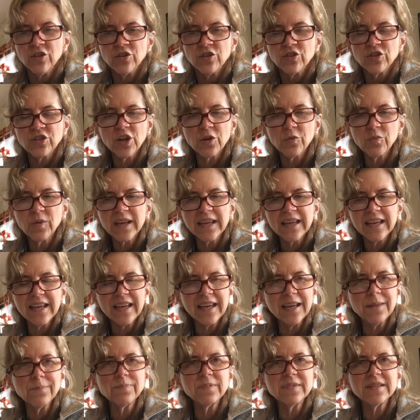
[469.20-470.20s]
So we
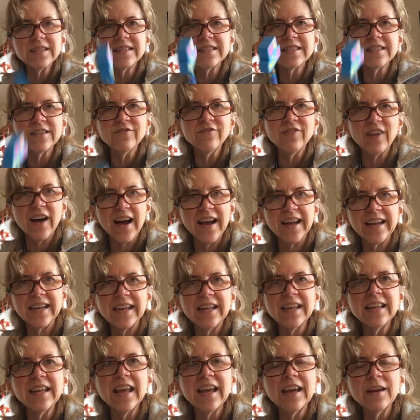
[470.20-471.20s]
keep
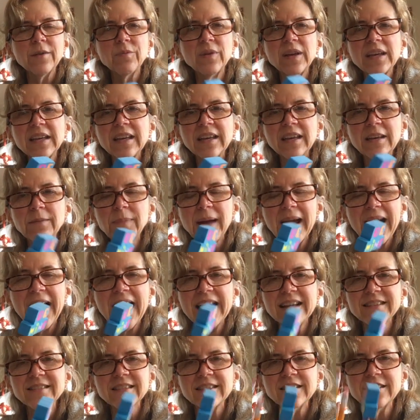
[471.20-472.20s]
dividing and we keep
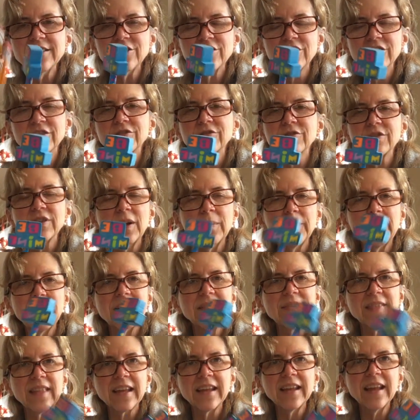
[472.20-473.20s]
asking children
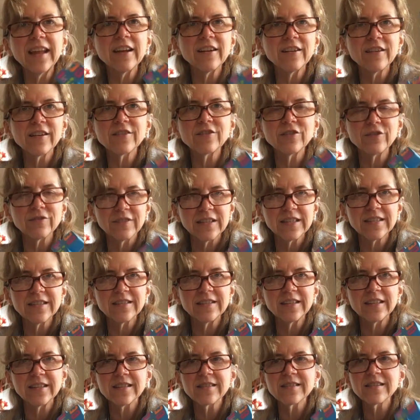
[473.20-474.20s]
about the
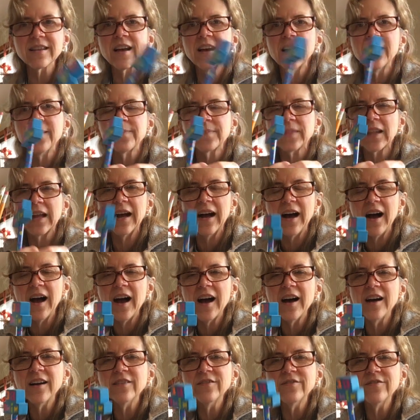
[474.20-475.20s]
characteristics
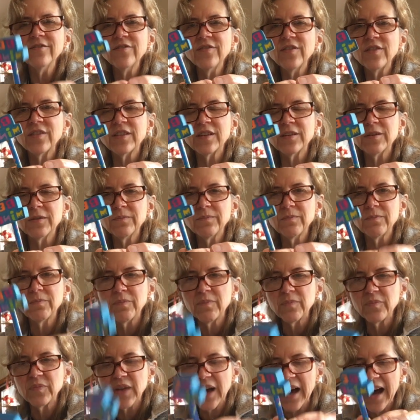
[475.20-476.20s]
of the
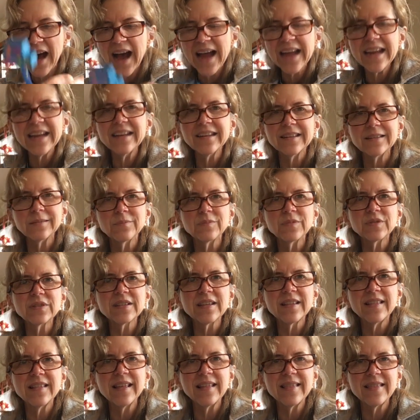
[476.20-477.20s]
items
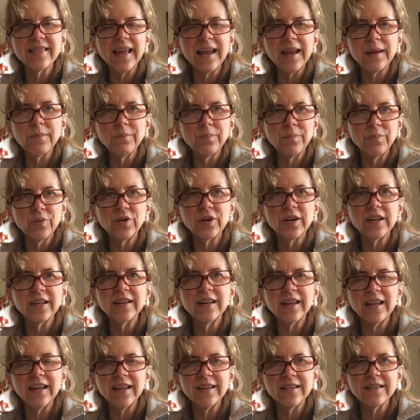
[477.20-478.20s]
that they put
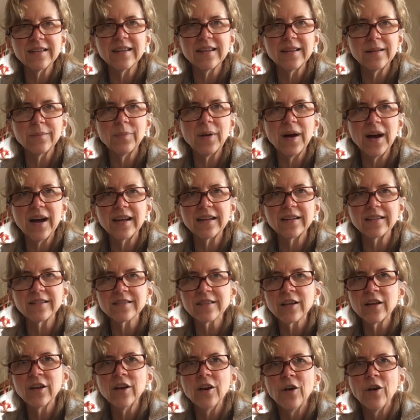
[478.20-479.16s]
into the piles.